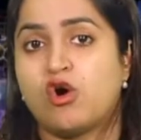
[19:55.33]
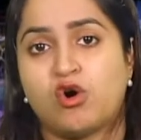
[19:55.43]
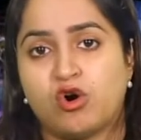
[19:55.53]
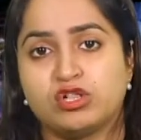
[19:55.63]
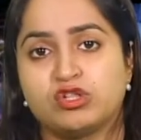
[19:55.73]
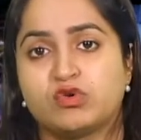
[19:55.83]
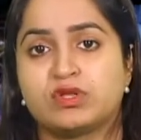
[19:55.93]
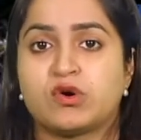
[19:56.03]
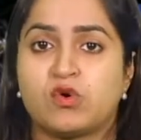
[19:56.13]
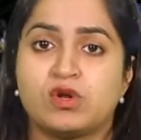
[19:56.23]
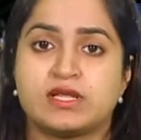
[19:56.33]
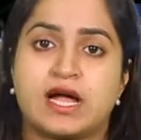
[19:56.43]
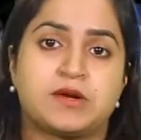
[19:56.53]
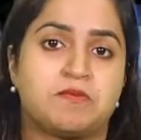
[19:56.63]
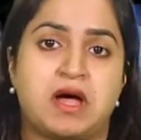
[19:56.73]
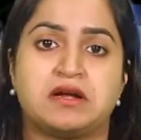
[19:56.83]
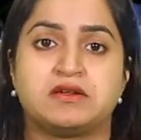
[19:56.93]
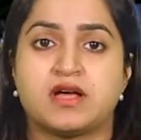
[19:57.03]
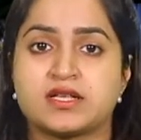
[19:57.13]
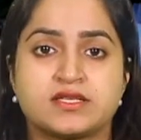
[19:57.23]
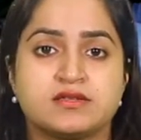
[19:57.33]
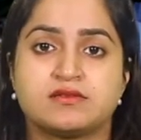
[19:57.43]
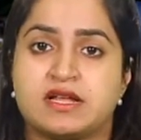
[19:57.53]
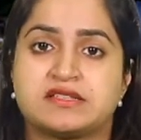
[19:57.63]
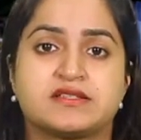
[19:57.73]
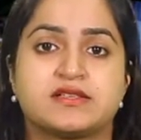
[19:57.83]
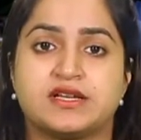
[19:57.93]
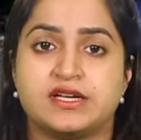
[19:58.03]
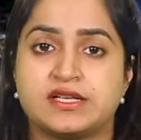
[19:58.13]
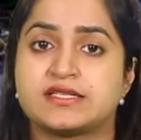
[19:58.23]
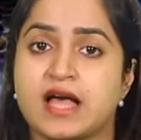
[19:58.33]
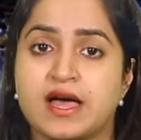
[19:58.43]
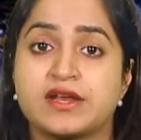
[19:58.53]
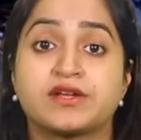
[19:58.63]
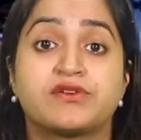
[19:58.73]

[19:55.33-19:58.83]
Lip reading: Although they hold that man doesn't necessarily desire